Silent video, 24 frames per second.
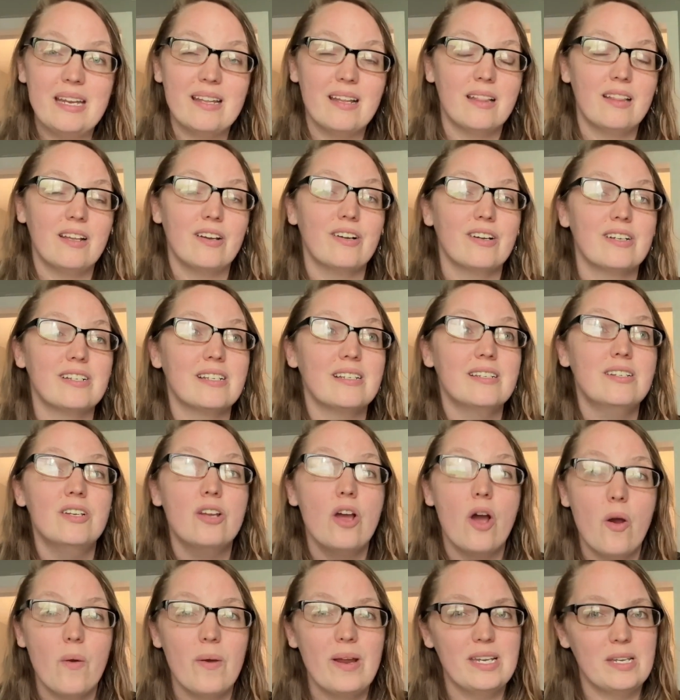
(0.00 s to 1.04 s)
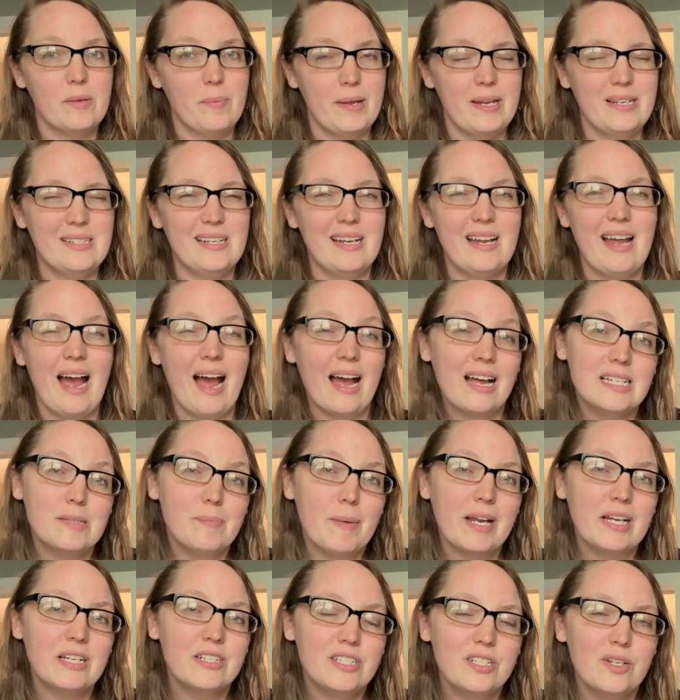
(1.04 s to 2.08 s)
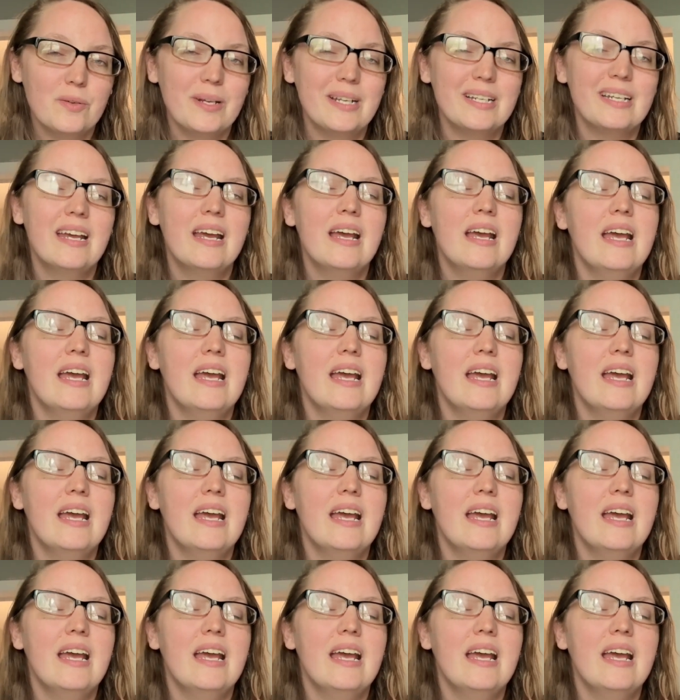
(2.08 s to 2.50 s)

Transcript: that there is no independent aspect to it.